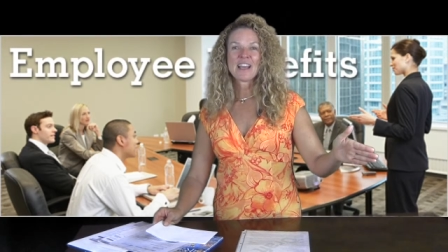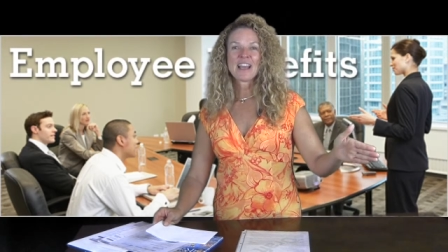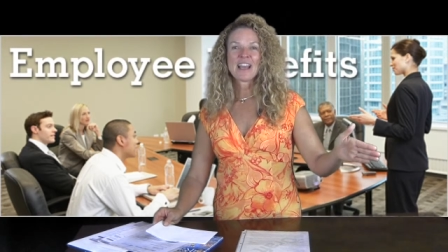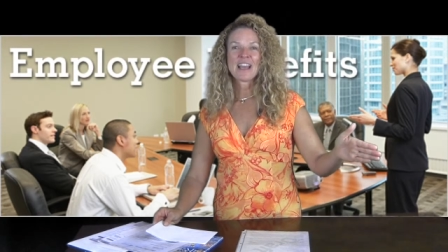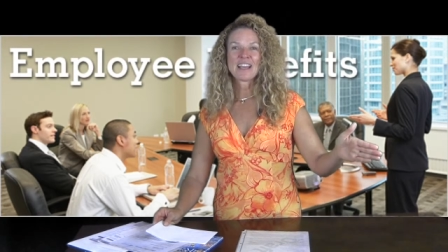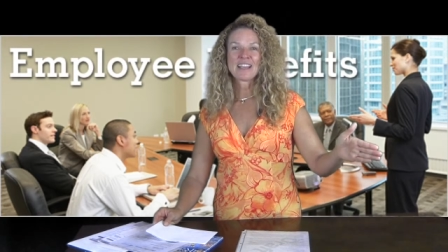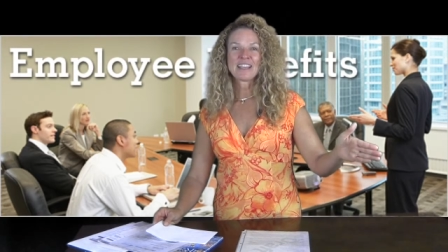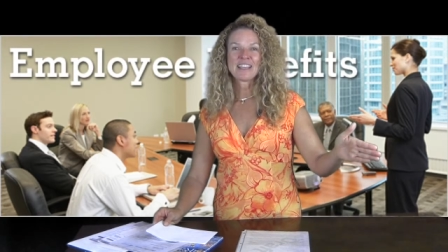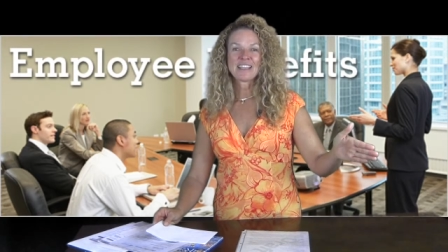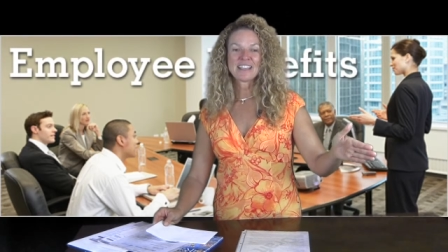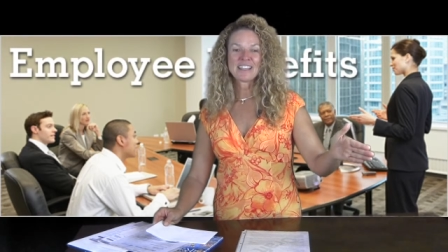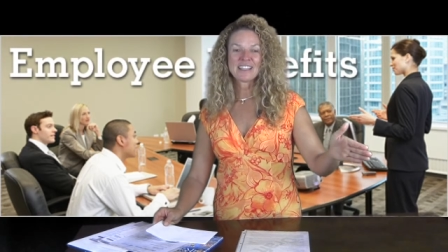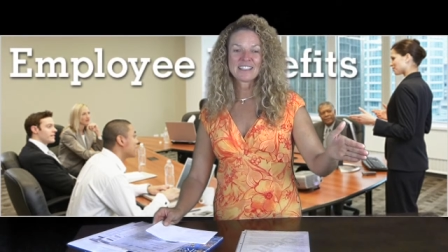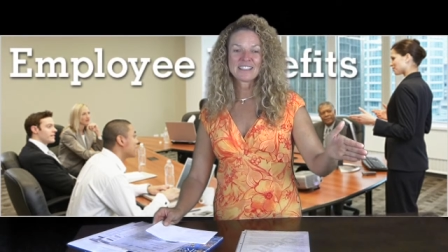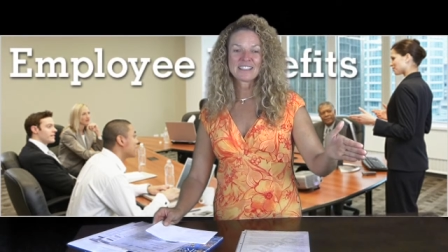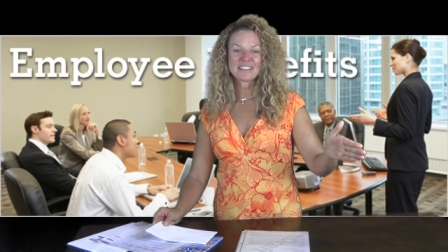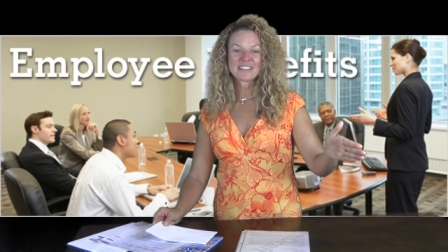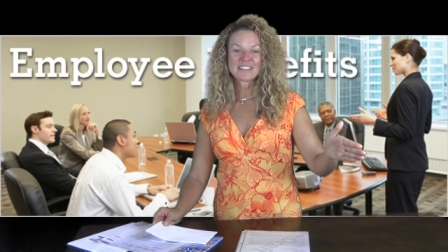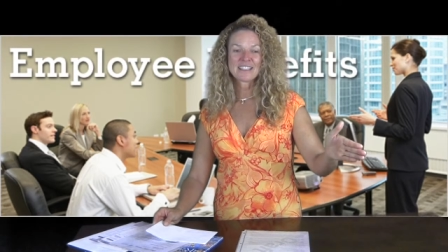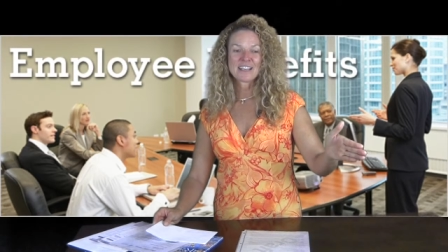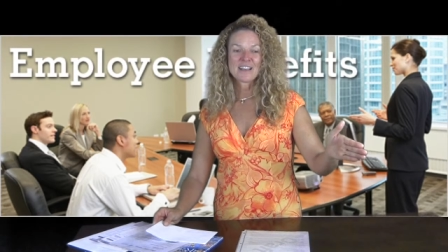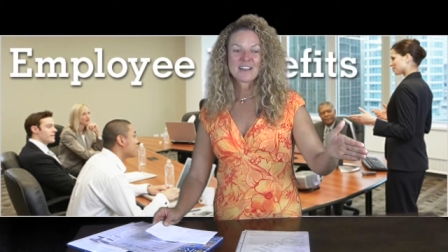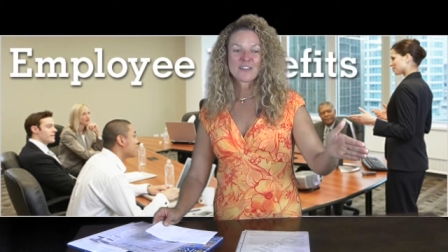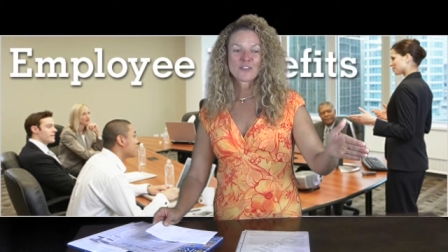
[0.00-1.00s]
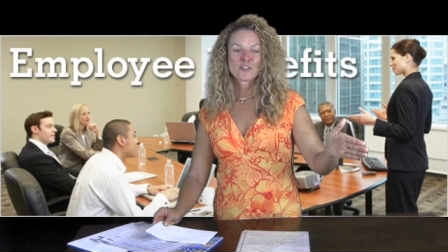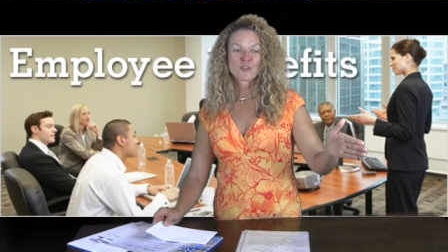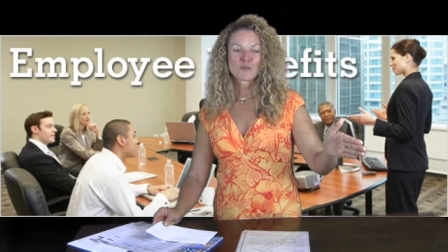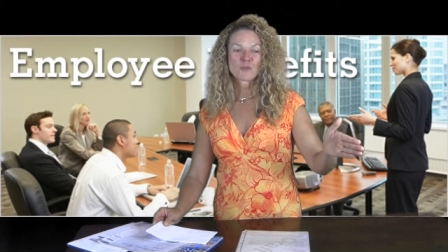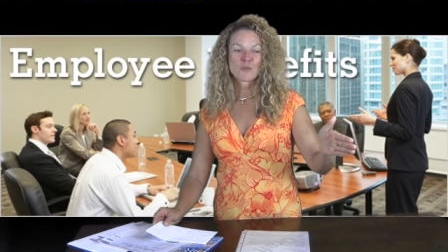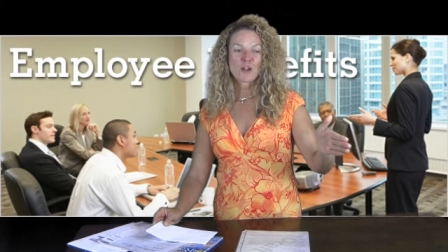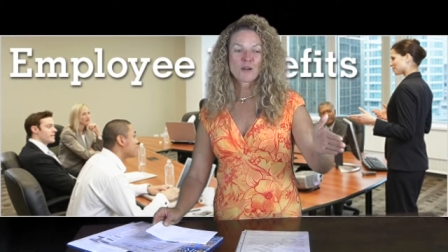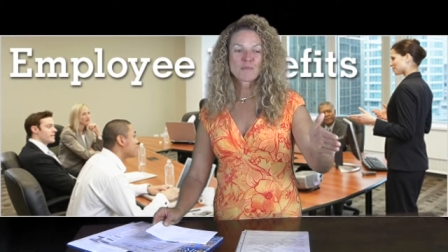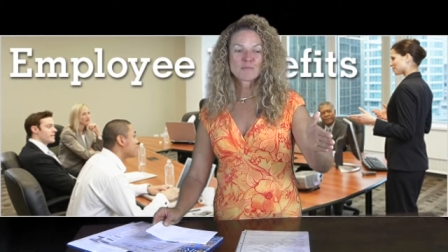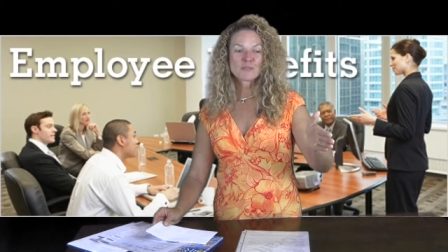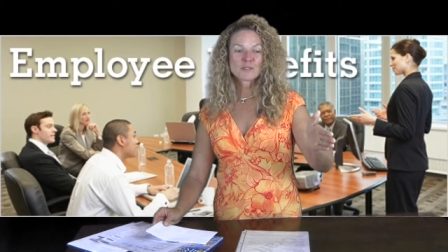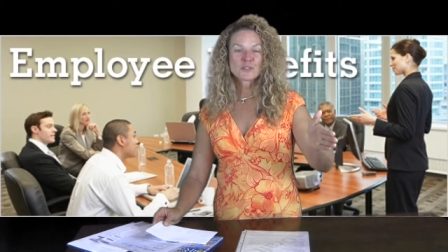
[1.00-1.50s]
had hit the
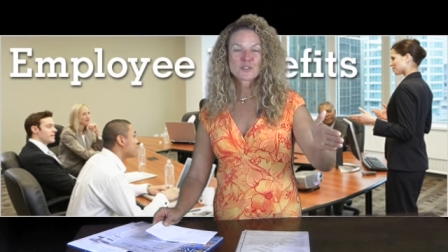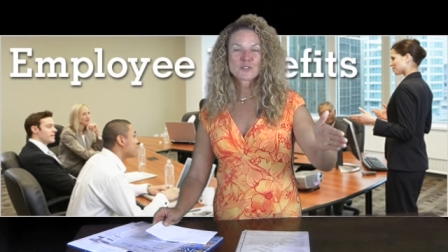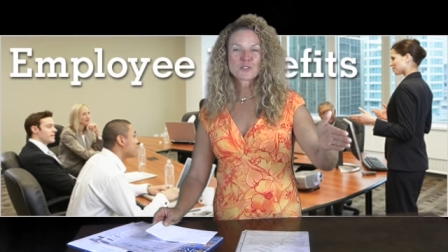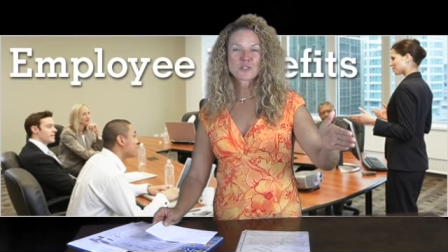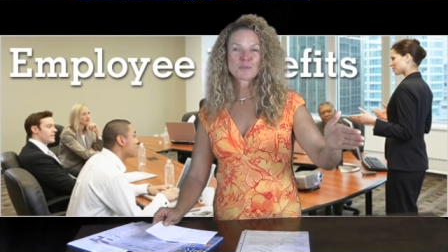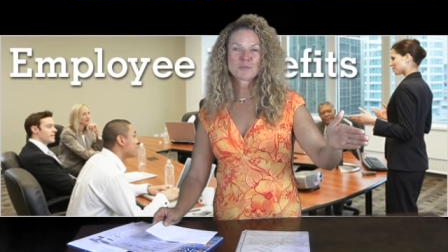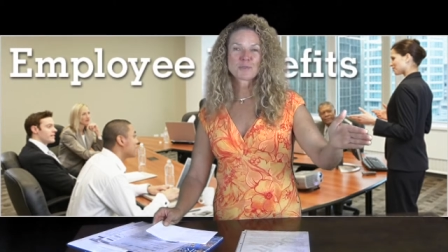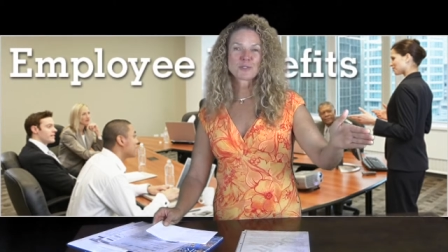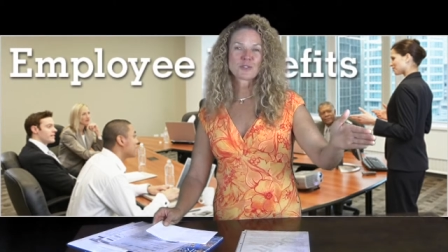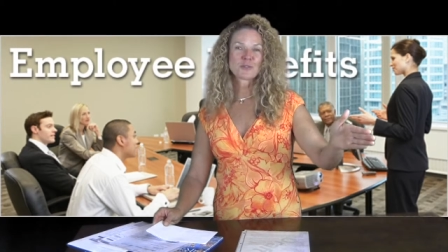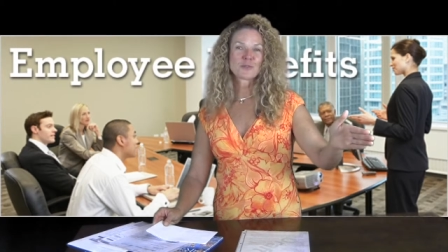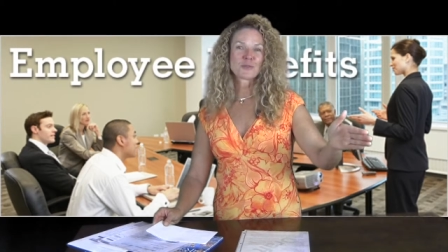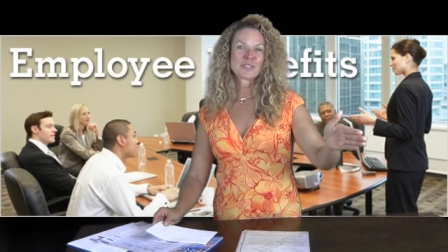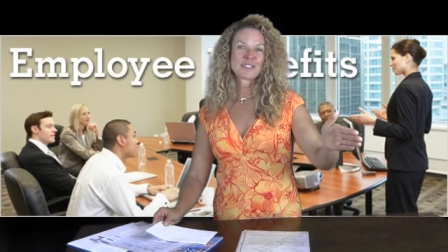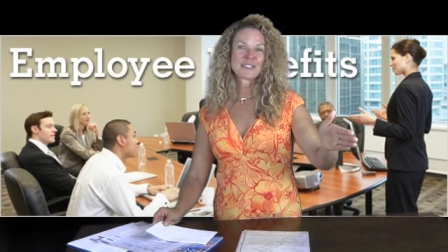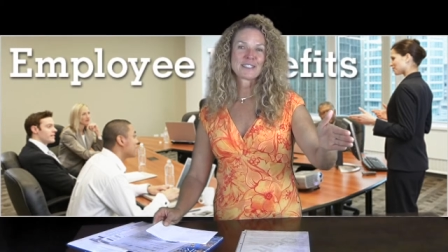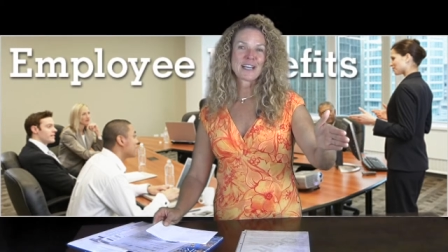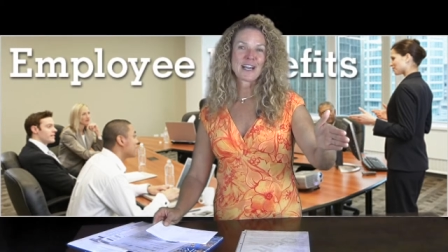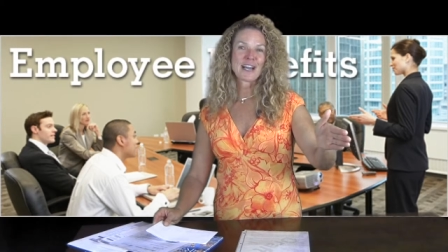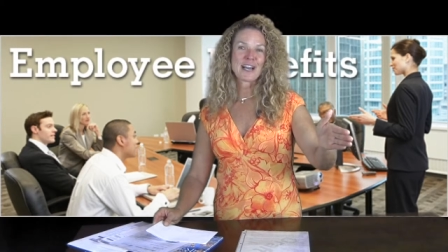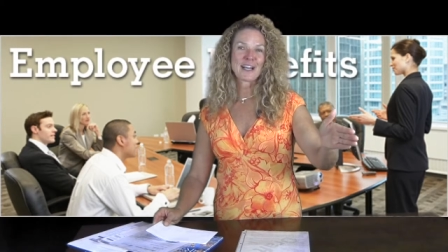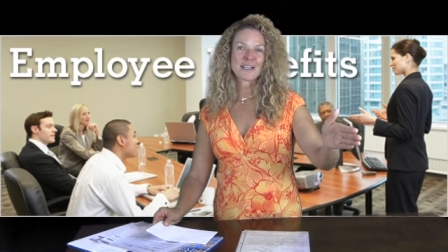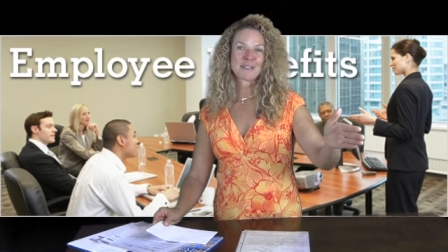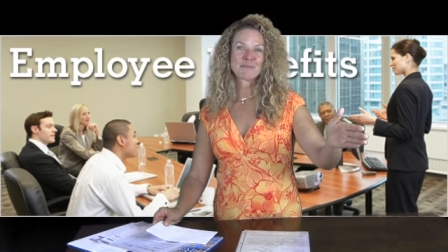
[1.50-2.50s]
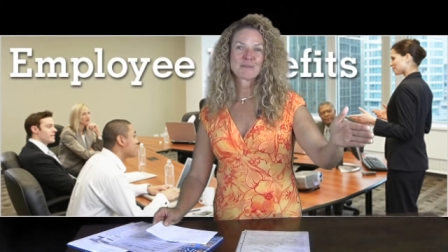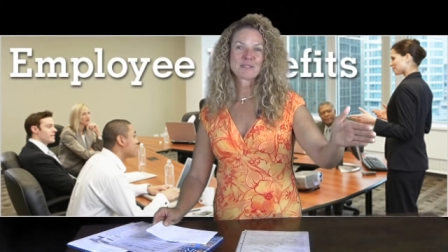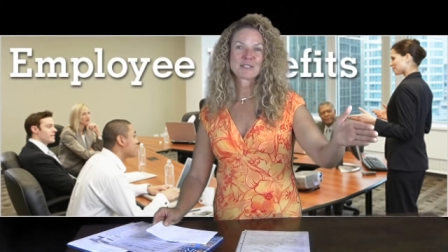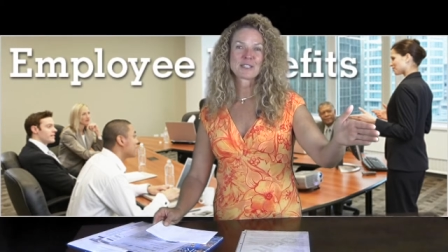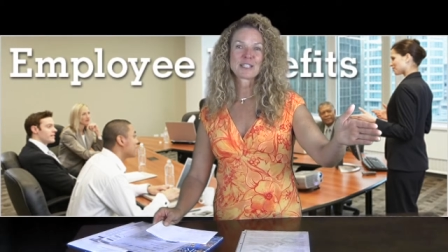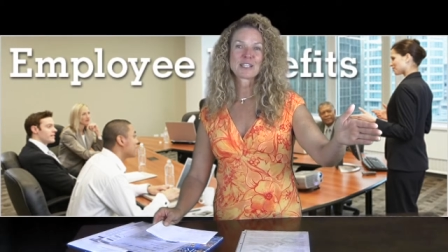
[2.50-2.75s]
rumble strips 3 times.